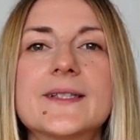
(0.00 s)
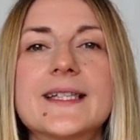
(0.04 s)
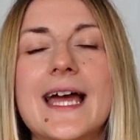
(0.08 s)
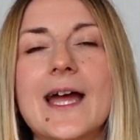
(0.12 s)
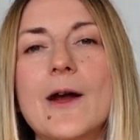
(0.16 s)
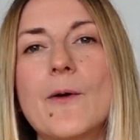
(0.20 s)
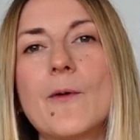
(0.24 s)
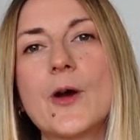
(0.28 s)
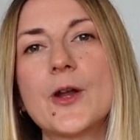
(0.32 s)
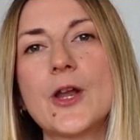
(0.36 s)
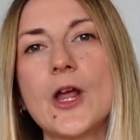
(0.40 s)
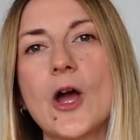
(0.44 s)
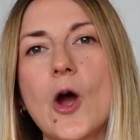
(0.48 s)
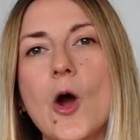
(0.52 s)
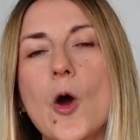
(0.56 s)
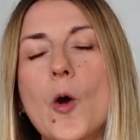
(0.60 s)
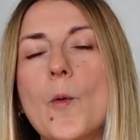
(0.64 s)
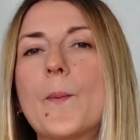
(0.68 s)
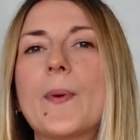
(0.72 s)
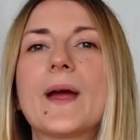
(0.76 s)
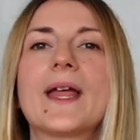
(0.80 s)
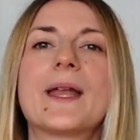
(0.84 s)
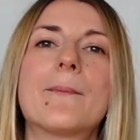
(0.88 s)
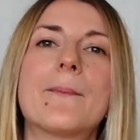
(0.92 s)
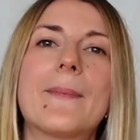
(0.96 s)
I want to
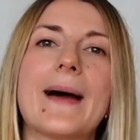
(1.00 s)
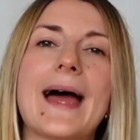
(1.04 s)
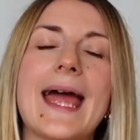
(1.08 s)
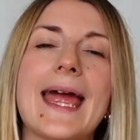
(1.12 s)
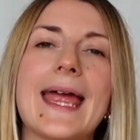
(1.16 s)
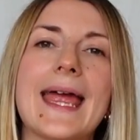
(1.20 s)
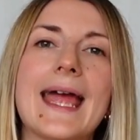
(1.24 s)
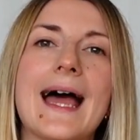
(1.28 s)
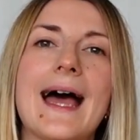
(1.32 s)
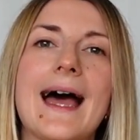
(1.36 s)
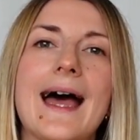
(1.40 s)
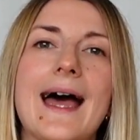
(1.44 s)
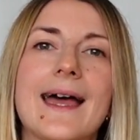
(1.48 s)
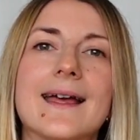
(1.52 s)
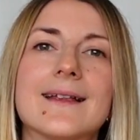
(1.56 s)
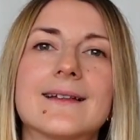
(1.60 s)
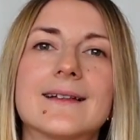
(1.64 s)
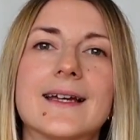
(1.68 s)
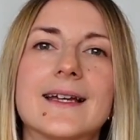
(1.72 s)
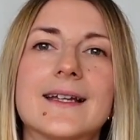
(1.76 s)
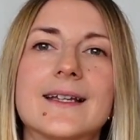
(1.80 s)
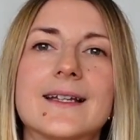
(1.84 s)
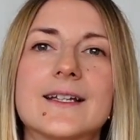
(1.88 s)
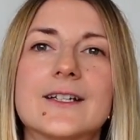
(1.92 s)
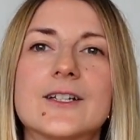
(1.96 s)
open by
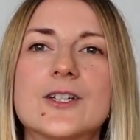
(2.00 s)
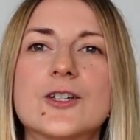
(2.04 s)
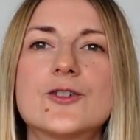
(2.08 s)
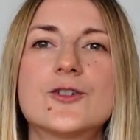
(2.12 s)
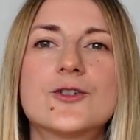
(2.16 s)
highlighting the